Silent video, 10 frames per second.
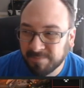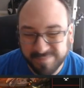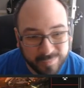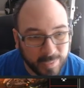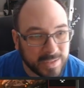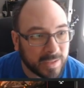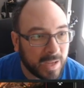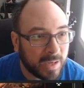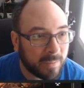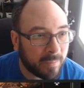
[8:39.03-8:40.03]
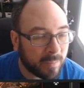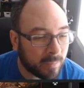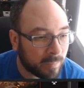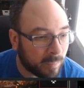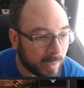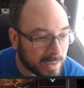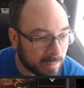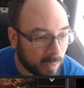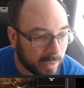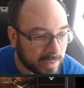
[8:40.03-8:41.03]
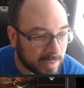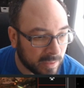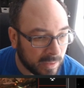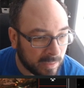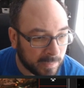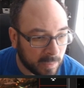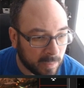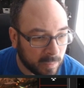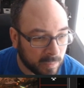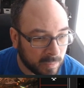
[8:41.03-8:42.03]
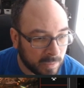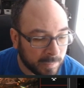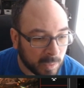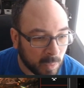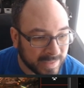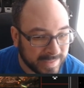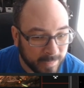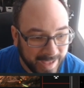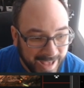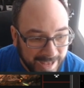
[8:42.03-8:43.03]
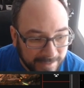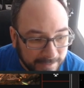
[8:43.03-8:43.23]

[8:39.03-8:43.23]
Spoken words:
Waste of points, the little limited ones that we have.